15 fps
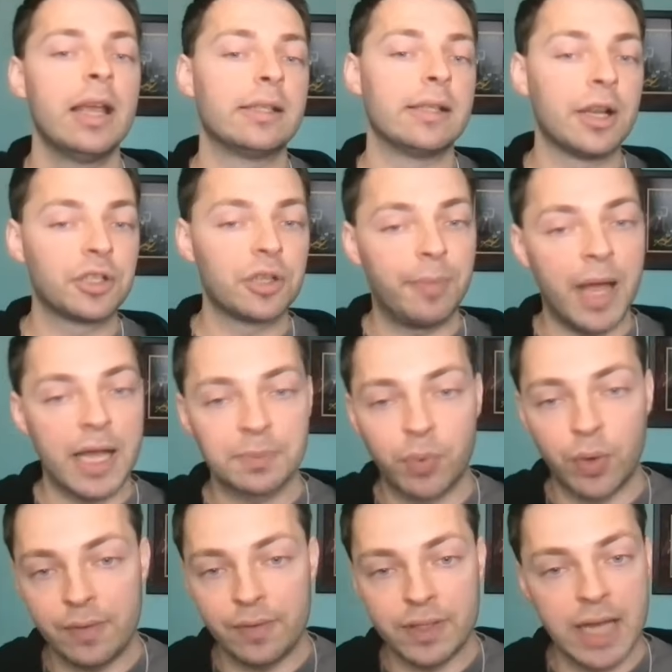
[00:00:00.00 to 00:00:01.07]
He's not your best
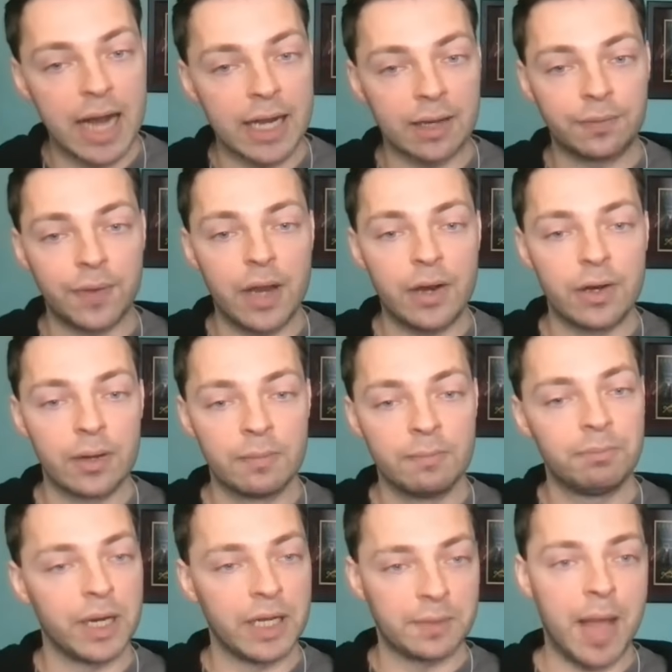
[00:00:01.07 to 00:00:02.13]
point of attack defender,
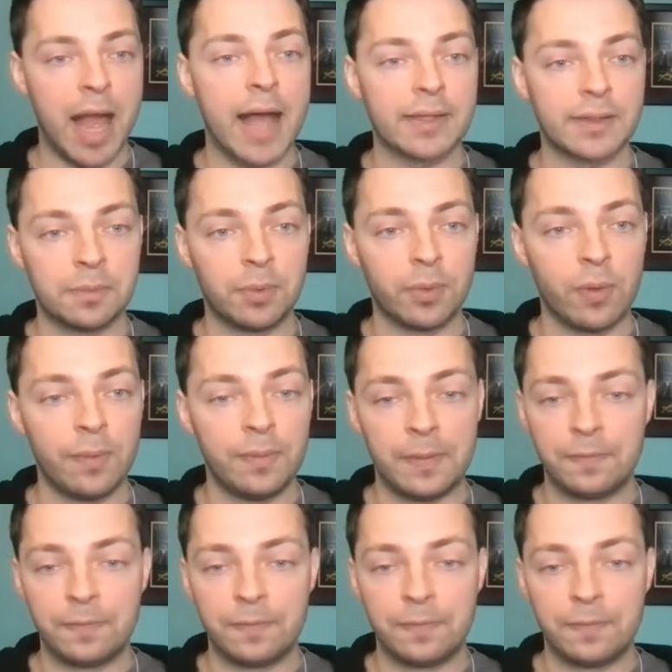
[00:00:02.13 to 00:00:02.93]
but he's passable.